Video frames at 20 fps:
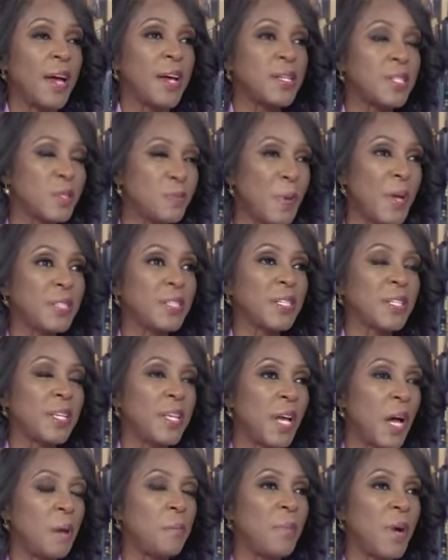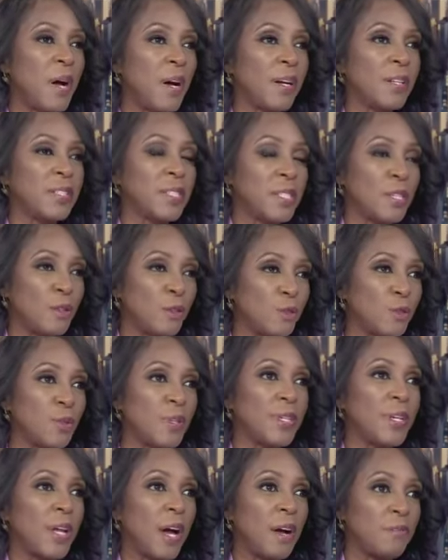especially among
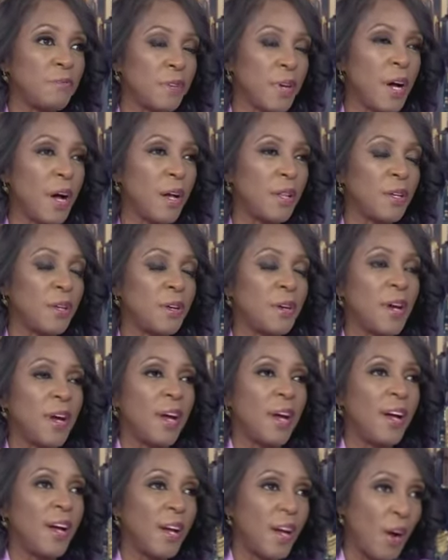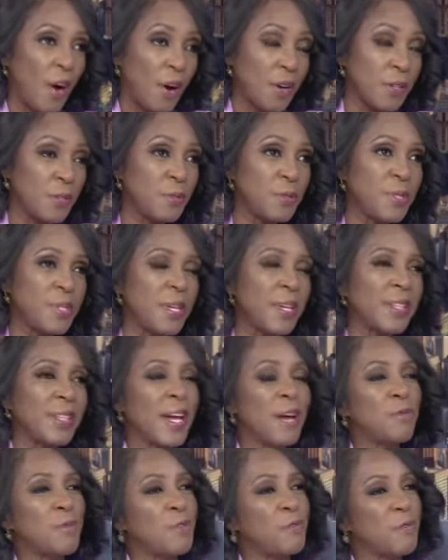children of color. Are you seeing
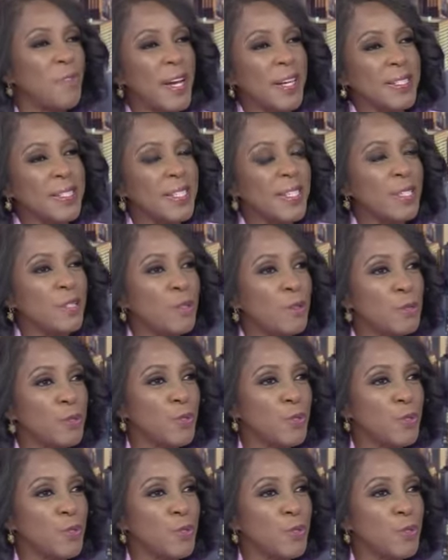that reflected in your